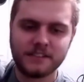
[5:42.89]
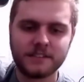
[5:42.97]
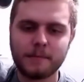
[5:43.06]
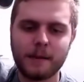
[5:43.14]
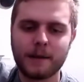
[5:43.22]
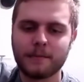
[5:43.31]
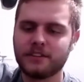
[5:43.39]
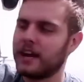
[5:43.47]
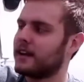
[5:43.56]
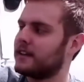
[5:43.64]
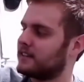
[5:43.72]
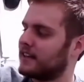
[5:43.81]
The bottom of the
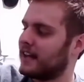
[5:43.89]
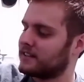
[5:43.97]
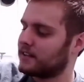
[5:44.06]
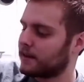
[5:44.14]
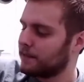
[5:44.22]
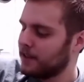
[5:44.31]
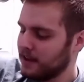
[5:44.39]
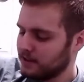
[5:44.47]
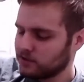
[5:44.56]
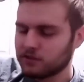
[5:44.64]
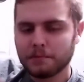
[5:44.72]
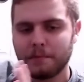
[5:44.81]
jacket's elastic,
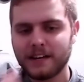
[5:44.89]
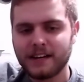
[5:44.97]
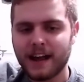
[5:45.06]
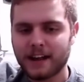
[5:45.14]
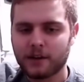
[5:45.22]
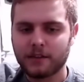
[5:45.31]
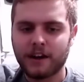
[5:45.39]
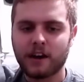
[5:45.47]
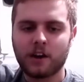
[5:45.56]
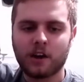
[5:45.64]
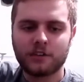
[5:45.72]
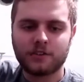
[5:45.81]
so it's a bit inaccurate there,
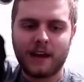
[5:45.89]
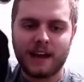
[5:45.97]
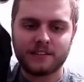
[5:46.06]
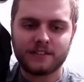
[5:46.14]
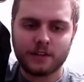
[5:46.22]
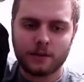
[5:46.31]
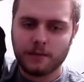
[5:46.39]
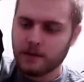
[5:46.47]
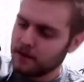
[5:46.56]
and it also has you